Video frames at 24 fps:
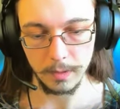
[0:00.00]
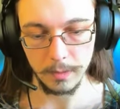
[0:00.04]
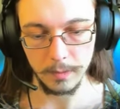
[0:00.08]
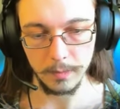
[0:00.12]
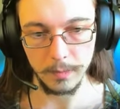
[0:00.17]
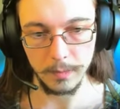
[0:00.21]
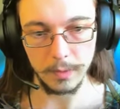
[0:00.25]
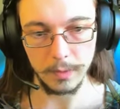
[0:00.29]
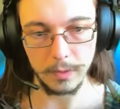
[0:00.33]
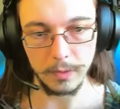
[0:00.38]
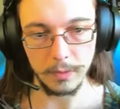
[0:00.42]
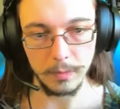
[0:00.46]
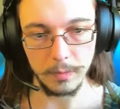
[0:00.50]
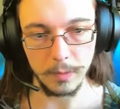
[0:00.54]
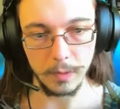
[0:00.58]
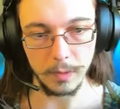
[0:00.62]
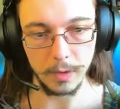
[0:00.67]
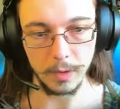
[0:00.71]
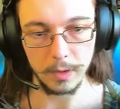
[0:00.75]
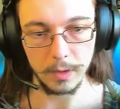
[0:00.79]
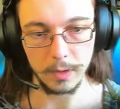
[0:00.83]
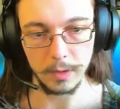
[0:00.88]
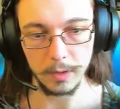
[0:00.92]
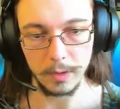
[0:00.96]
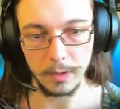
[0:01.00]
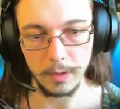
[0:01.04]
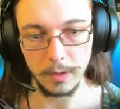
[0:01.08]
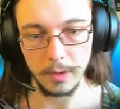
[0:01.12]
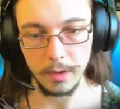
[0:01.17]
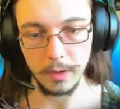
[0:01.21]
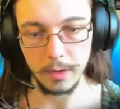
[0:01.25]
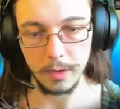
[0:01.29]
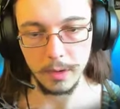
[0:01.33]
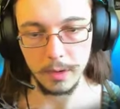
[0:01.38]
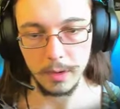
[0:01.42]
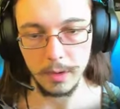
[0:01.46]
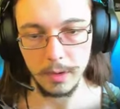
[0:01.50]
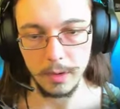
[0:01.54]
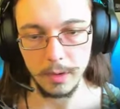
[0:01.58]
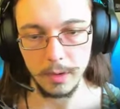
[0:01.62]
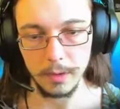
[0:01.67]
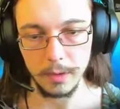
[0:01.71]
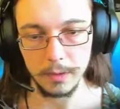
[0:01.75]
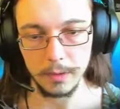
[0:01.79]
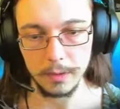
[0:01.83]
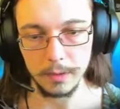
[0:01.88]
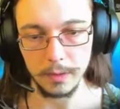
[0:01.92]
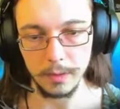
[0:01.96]
put two more.
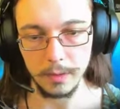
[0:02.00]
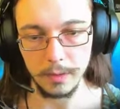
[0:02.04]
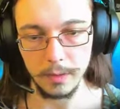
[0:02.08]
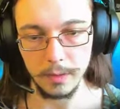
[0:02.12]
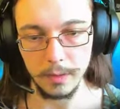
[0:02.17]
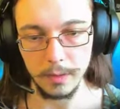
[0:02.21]
So